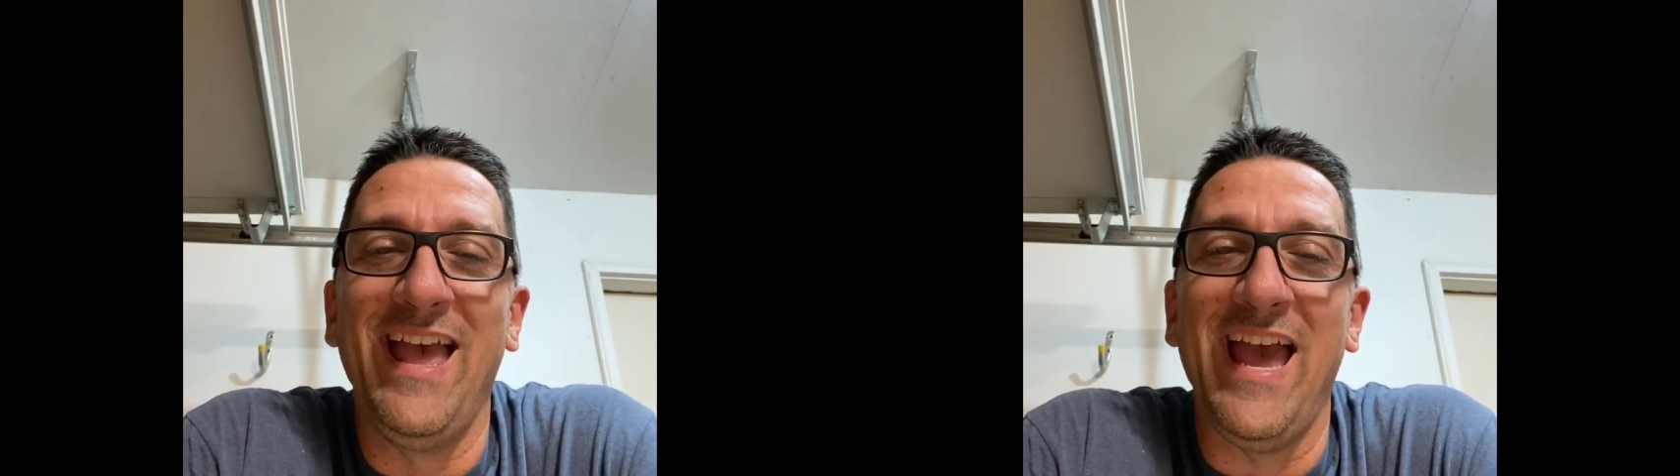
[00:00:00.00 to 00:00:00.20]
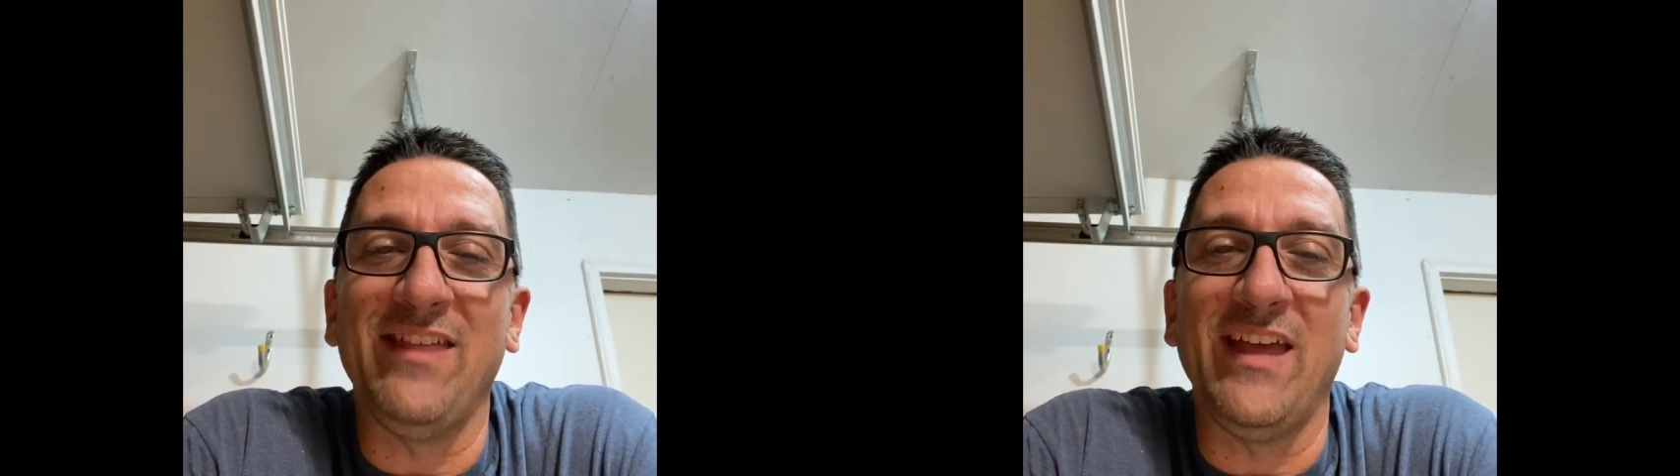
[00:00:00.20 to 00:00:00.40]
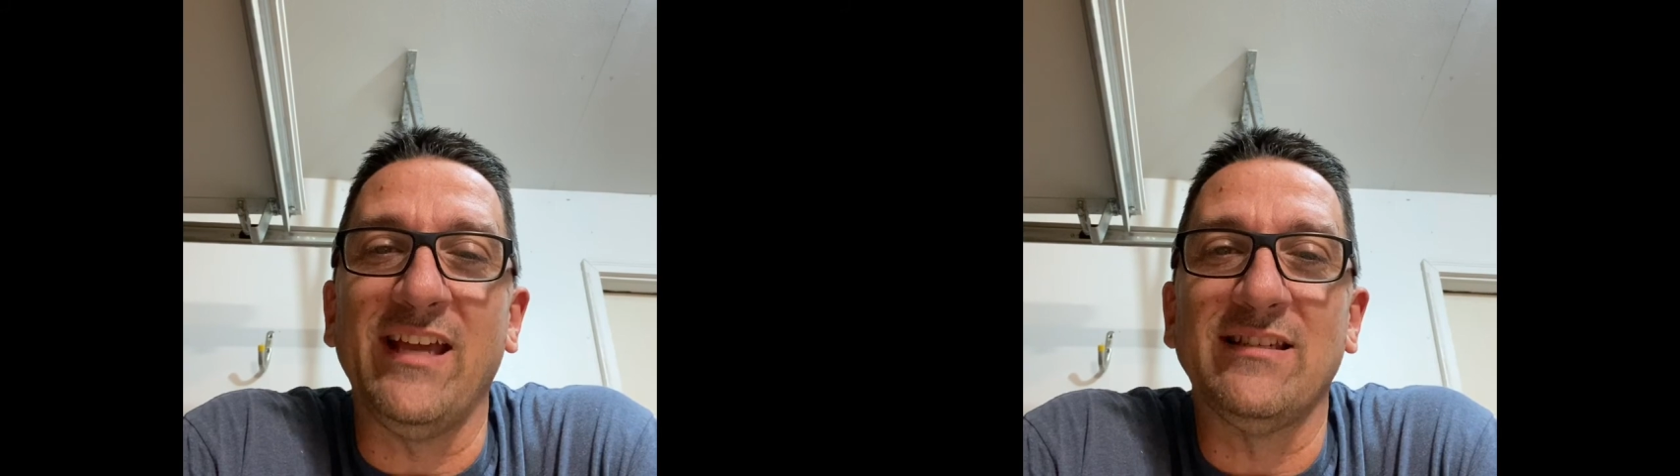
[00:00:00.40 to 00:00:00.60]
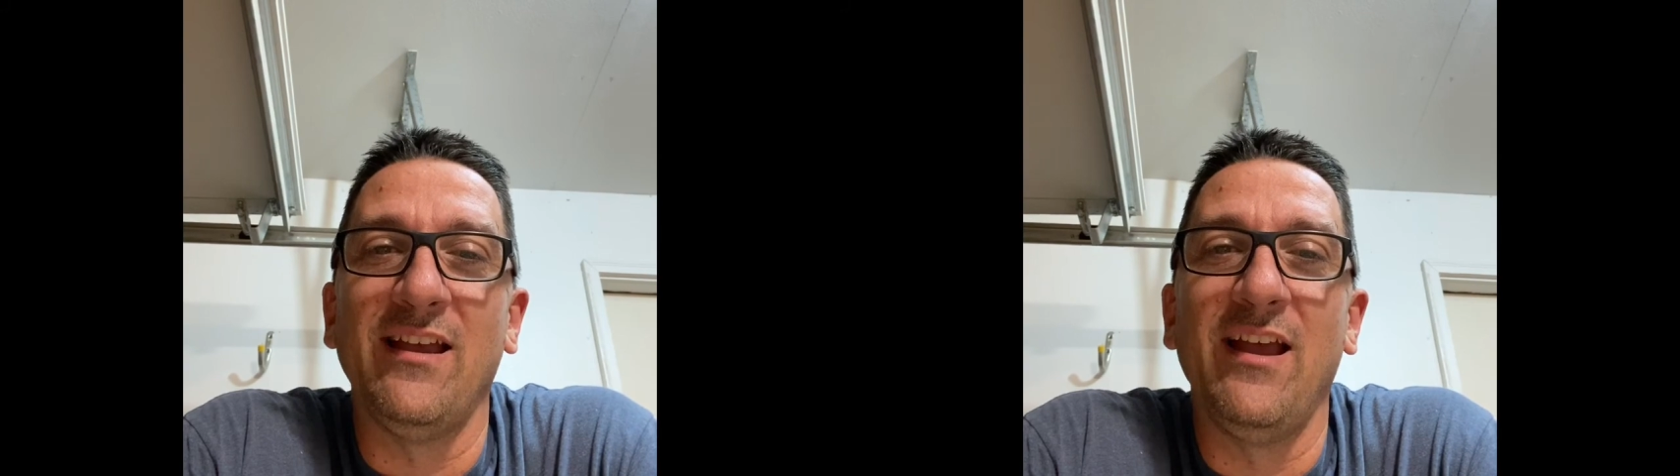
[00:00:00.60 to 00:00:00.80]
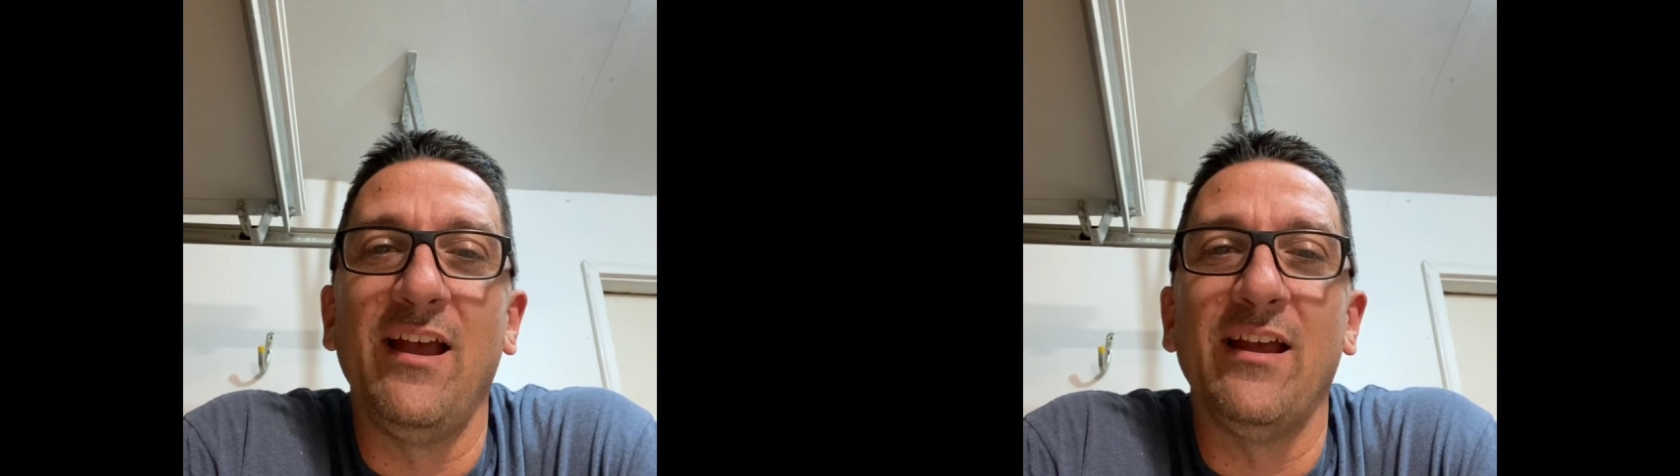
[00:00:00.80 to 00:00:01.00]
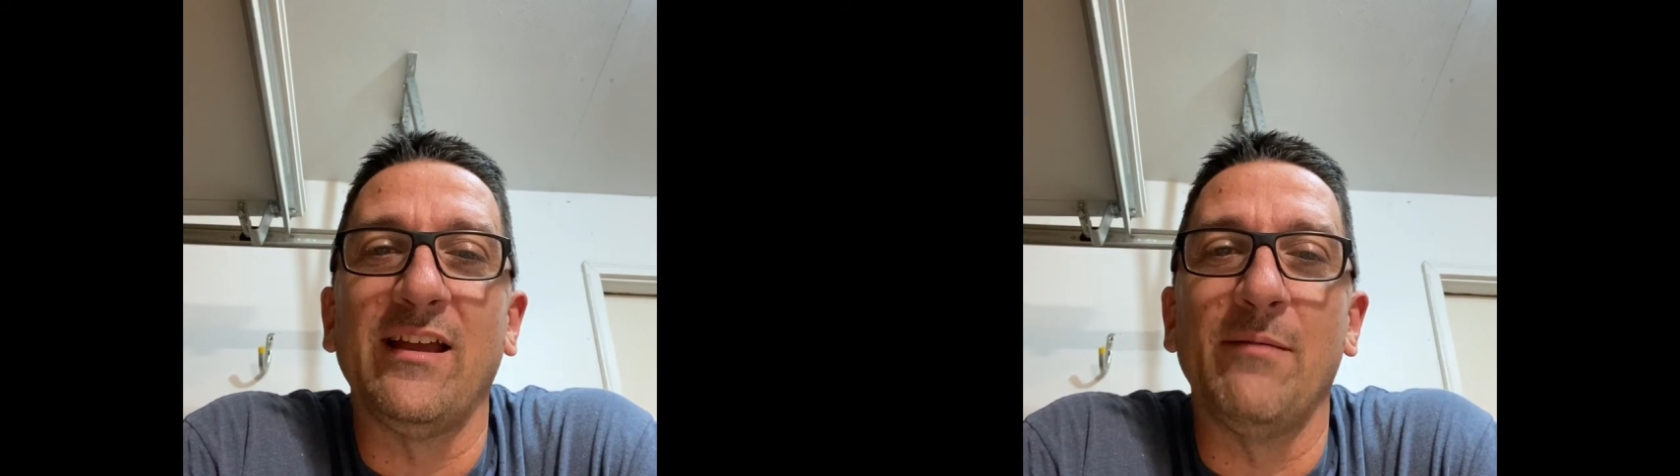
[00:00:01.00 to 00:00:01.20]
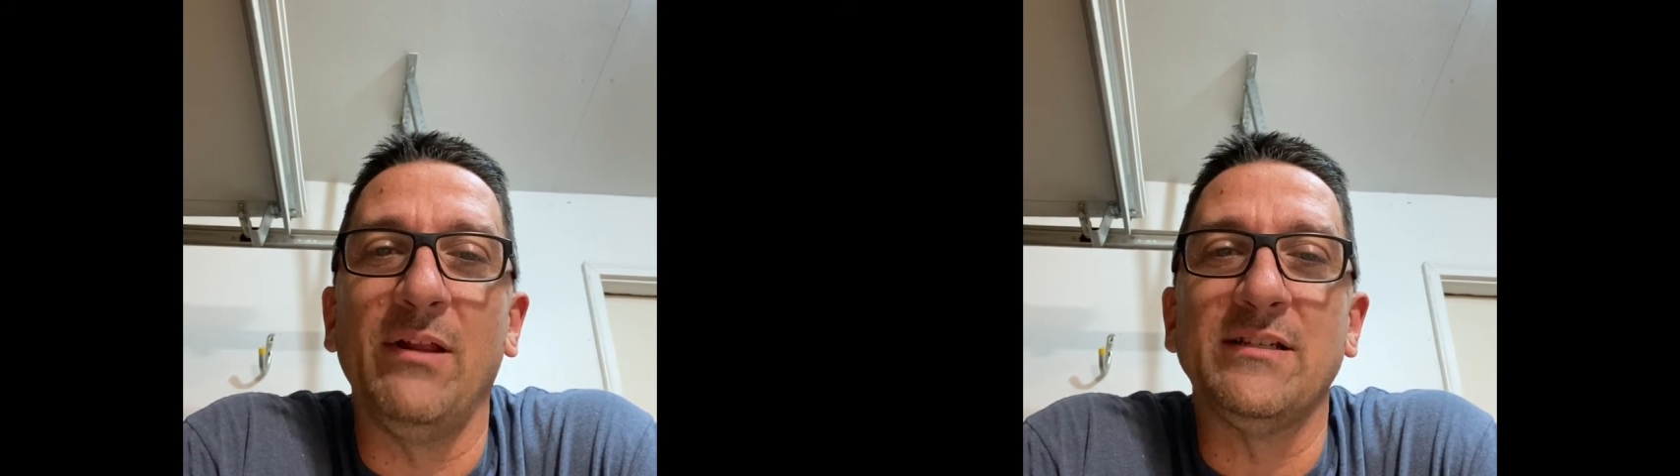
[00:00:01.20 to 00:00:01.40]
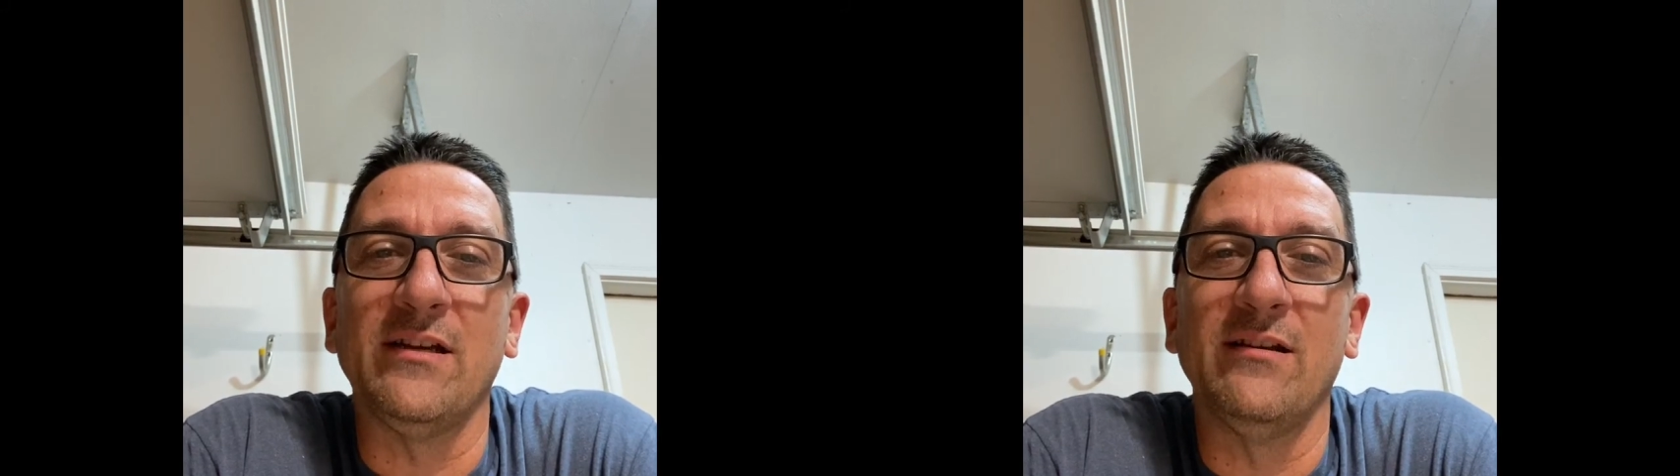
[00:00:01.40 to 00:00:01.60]
Hey, thanks. God
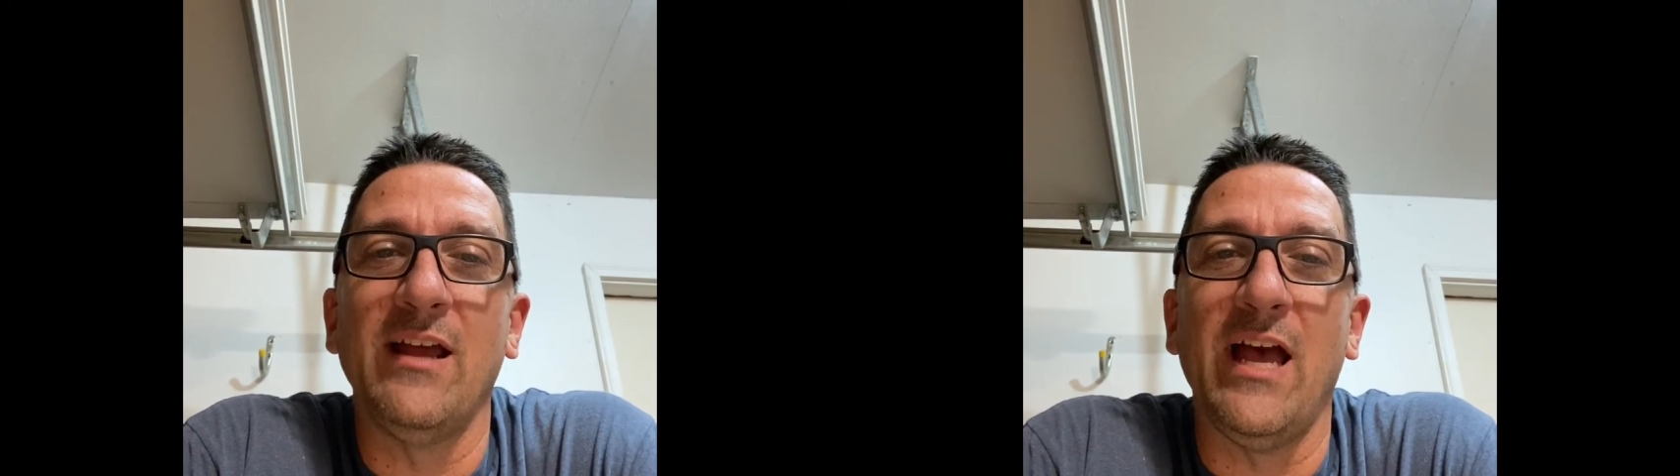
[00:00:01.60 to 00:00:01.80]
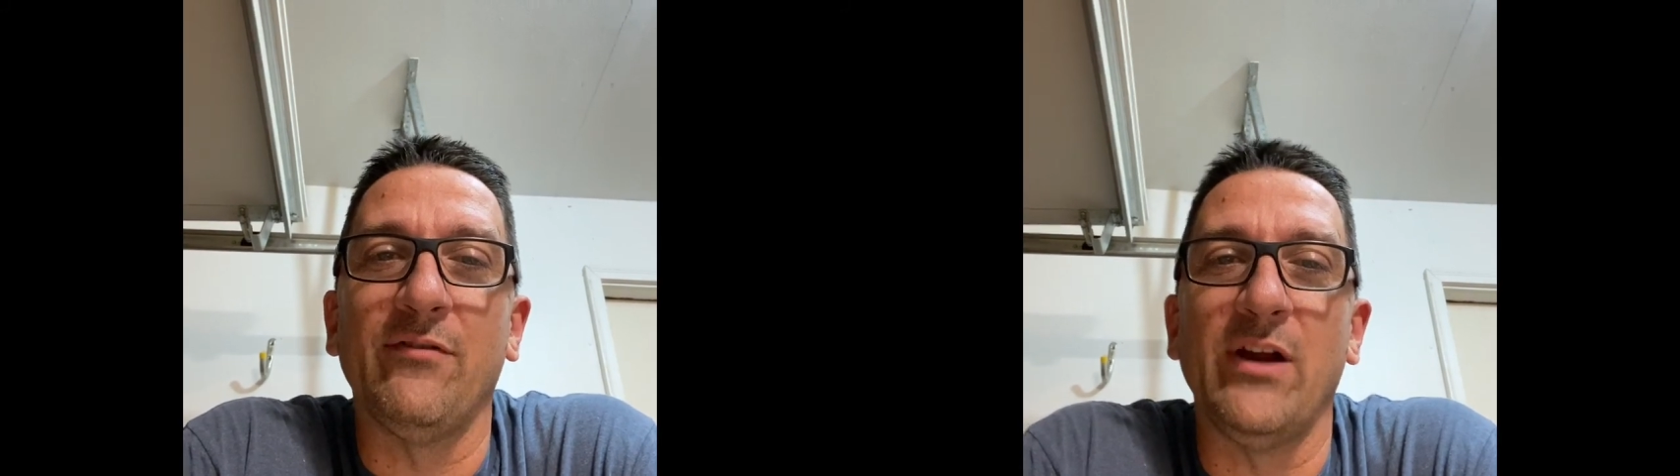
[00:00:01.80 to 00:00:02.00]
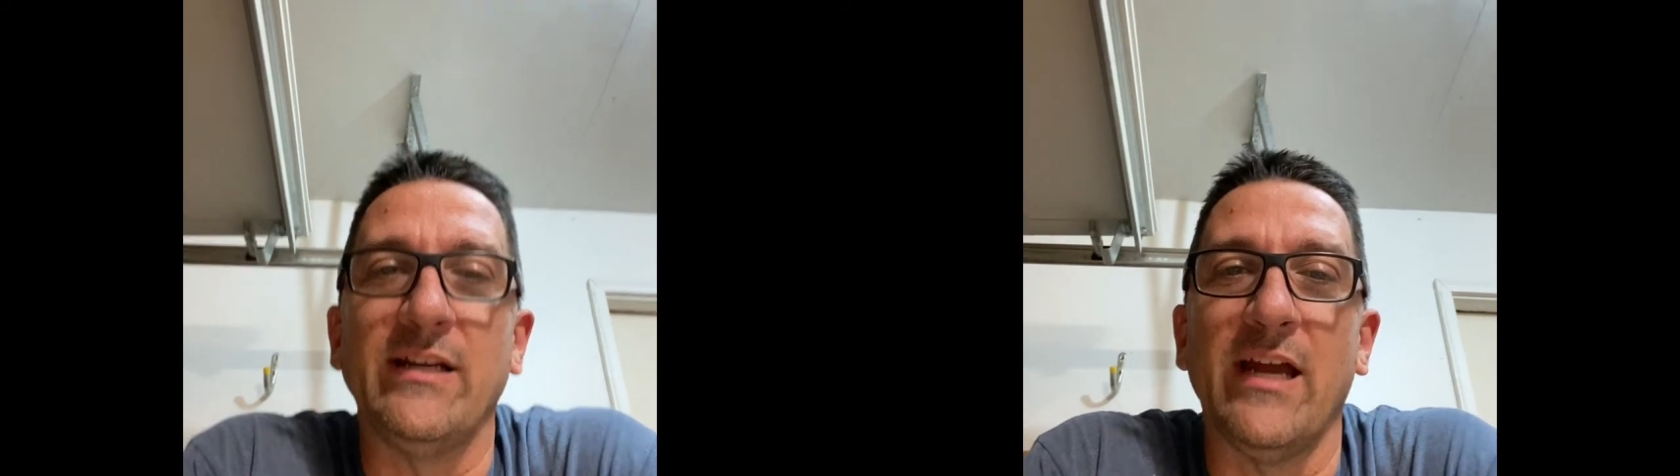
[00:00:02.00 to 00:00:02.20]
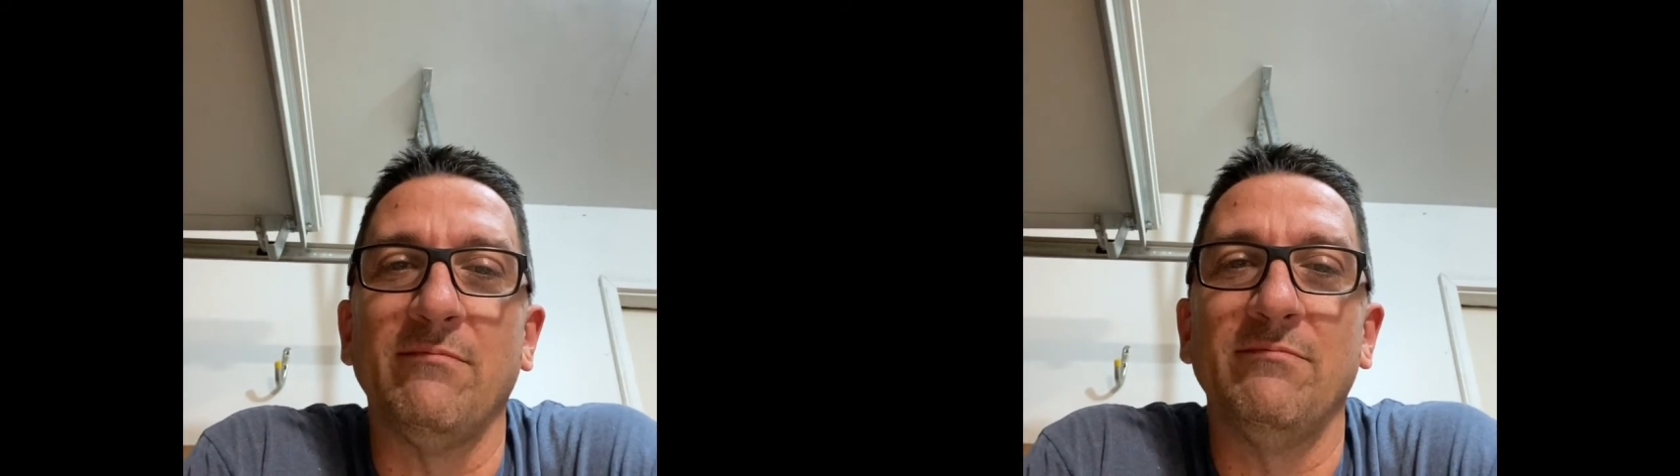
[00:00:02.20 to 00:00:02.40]
bless you. Have a great day.